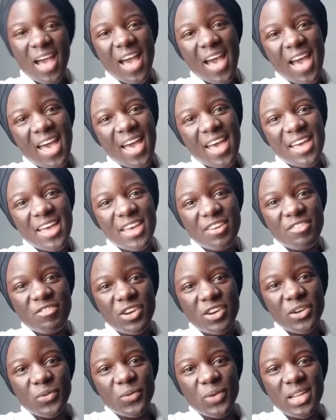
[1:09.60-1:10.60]
Hi,
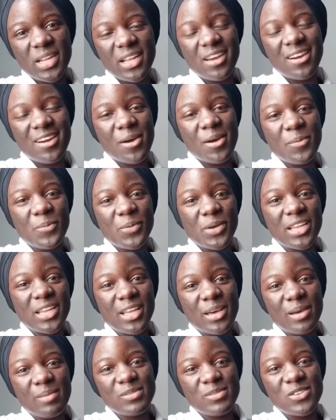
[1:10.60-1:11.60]
everyone. Welcome.
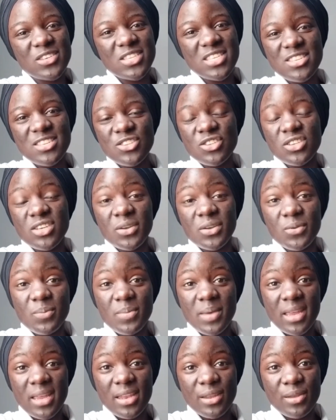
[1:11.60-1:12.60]
Welcome to this channel.
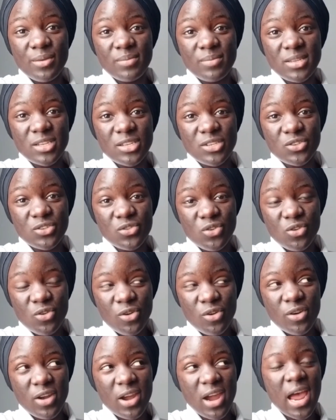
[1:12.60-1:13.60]
My name is
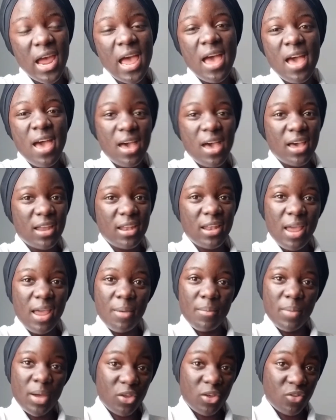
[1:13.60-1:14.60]
Dora and
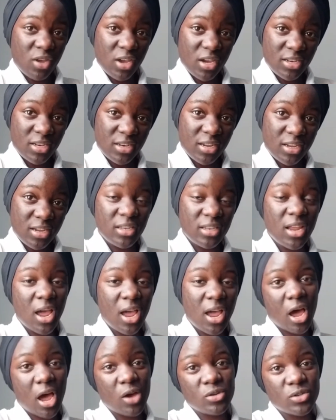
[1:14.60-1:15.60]
I'm a Ugandan
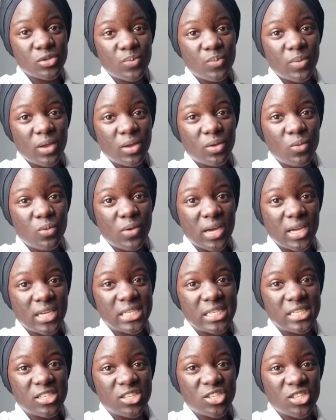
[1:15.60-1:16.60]
housemaid
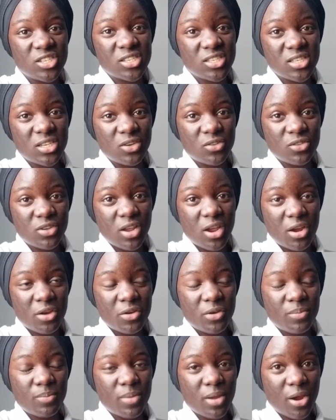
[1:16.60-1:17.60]
working in Saudi
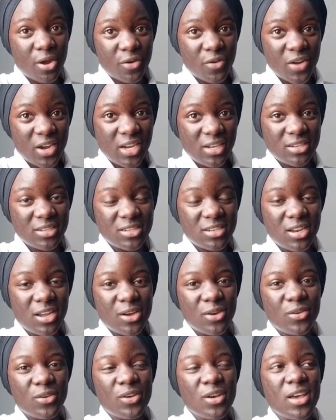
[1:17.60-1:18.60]
Arabia right
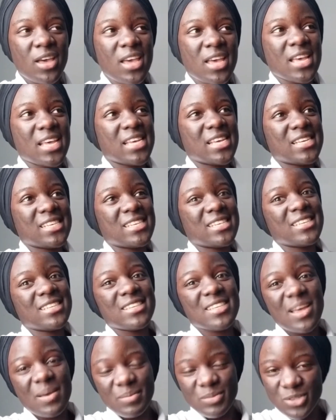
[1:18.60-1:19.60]
now. And
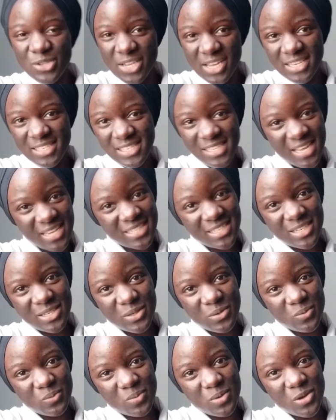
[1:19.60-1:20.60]
I'm so excited
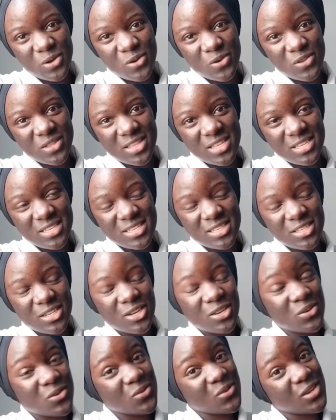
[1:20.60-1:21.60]
to be on this
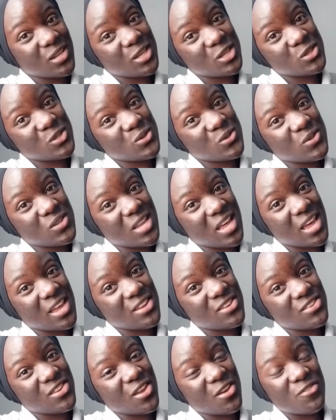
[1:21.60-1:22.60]
channel. Let's do the
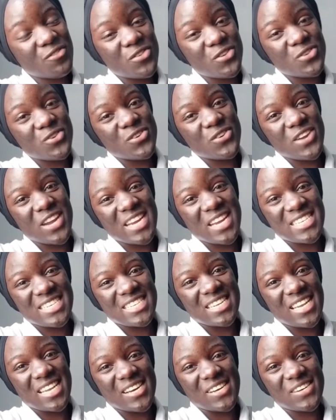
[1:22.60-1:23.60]
interview right
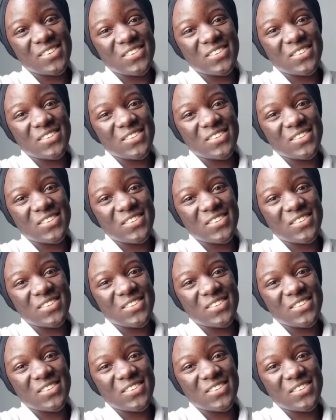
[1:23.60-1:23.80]
now.